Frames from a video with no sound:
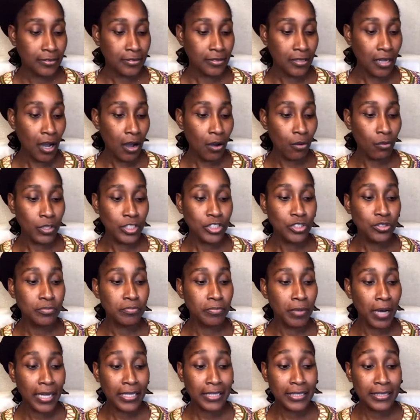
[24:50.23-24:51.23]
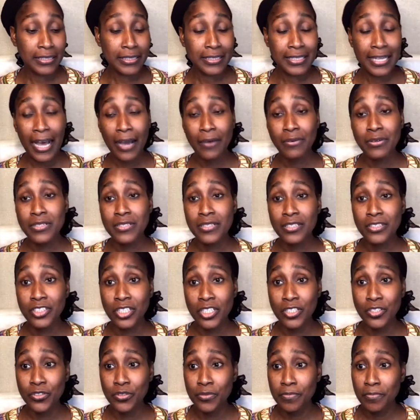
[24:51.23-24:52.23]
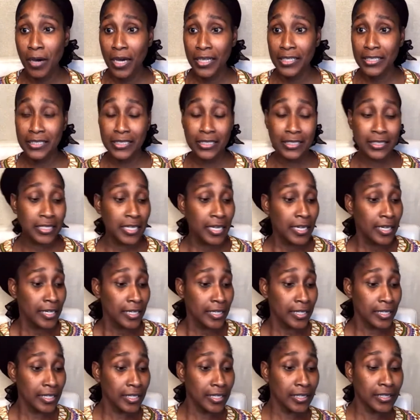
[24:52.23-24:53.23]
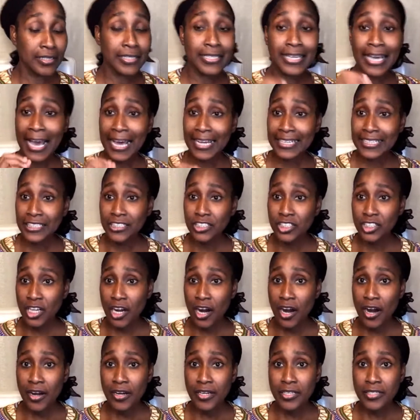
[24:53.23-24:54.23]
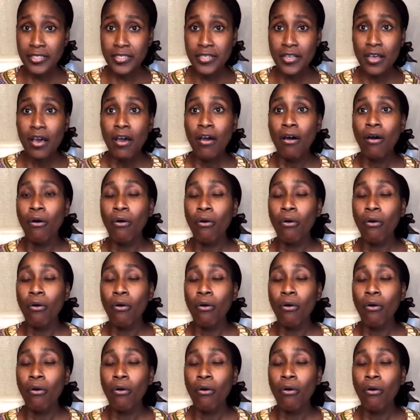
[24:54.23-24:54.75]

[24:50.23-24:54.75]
Now, when you bottle it, I would suggest you bottle it in canning jars